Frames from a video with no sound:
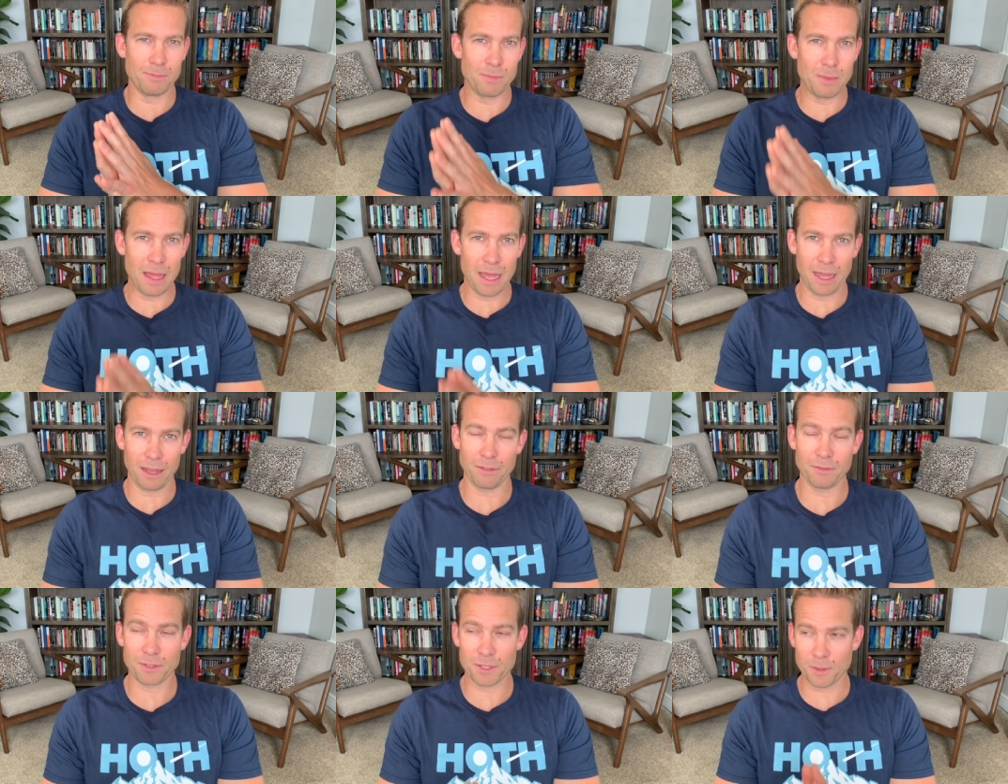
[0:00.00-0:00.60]

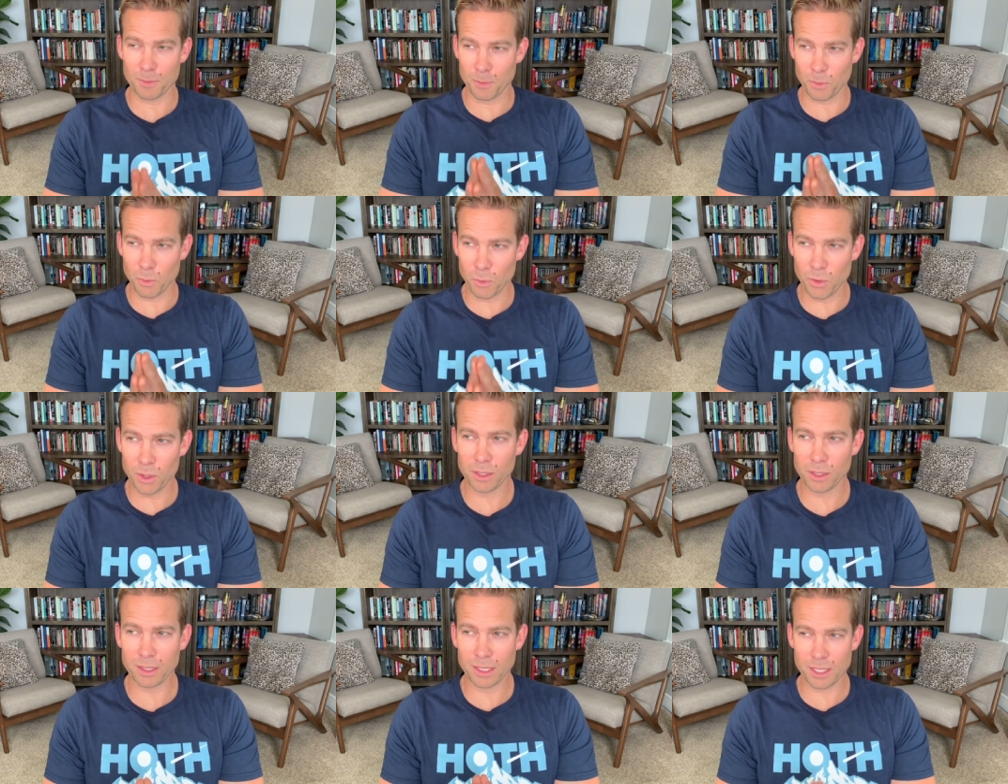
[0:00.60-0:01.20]
have some
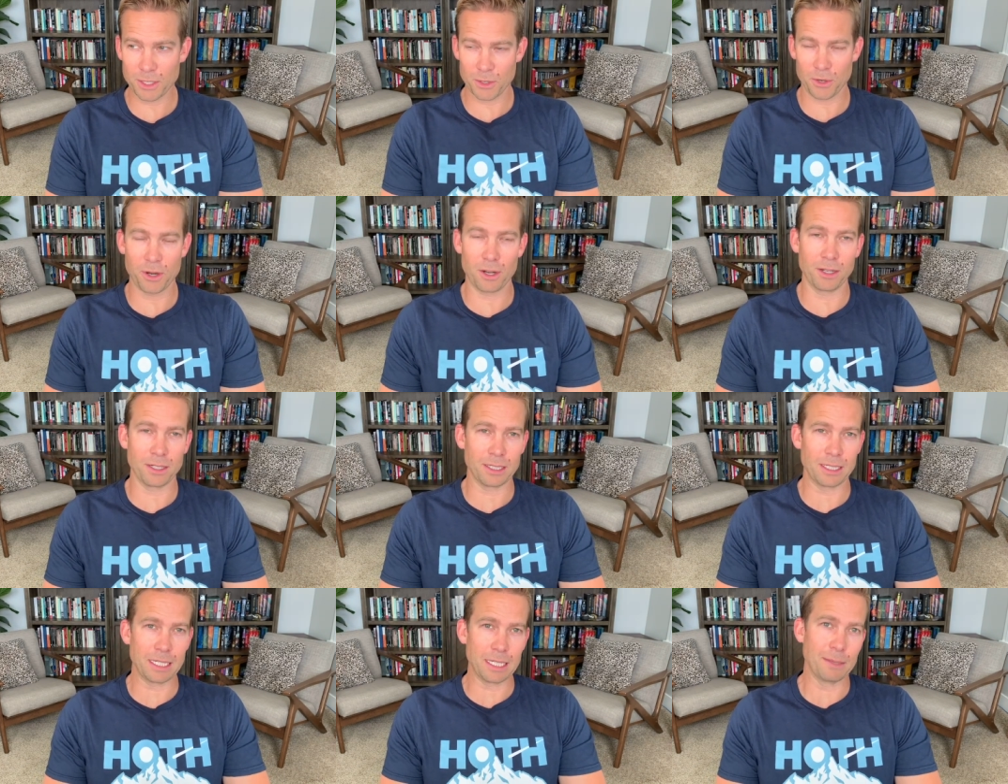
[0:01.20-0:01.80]
really
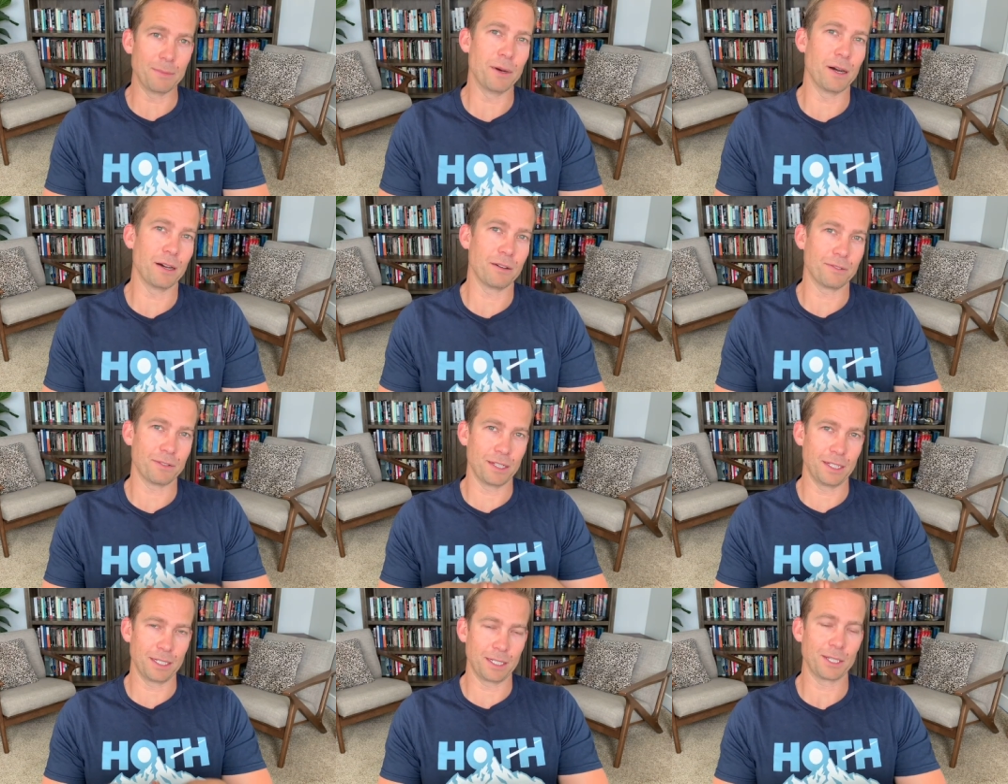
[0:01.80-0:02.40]
strong debuff
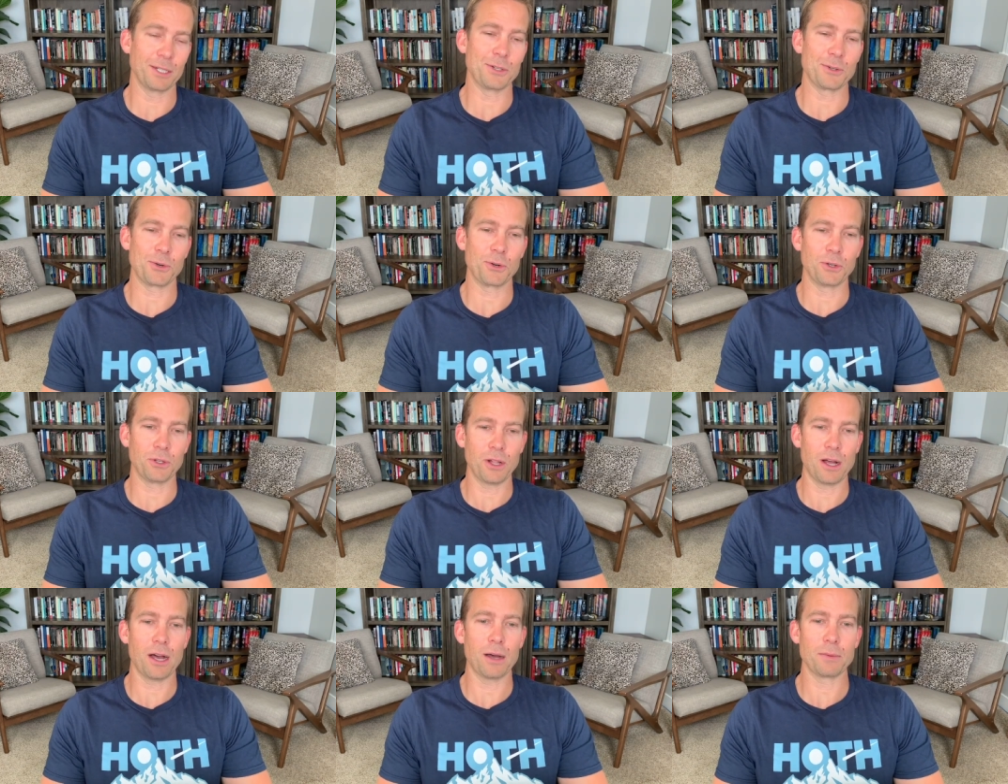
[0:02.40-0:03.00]
and
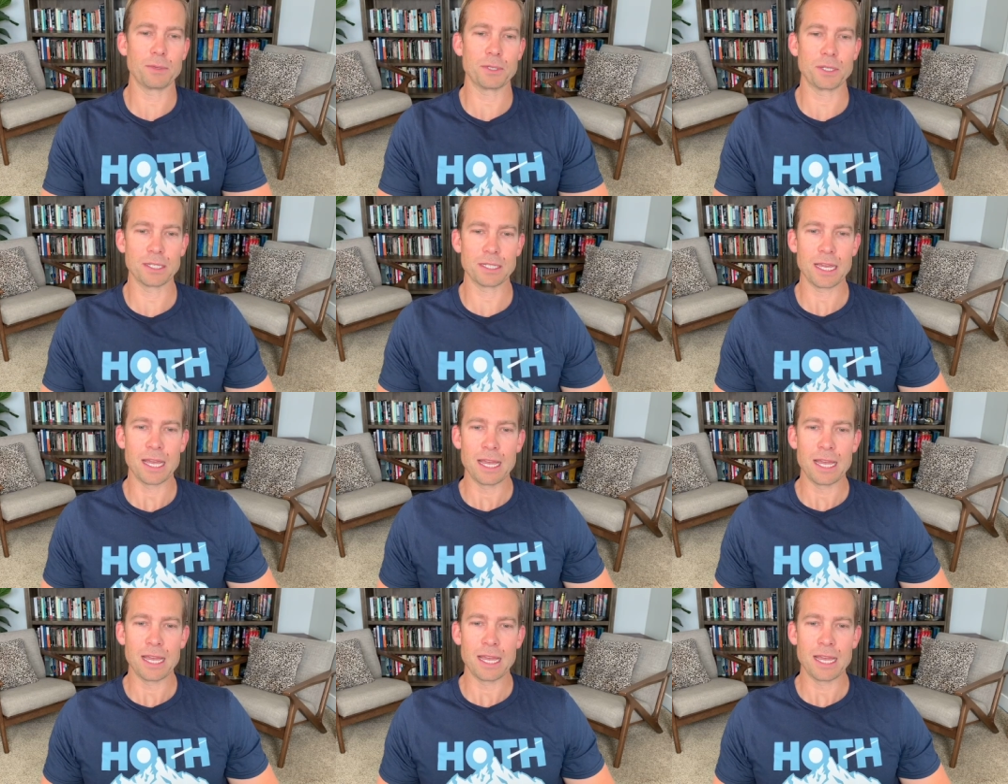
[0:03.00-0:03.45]
control options.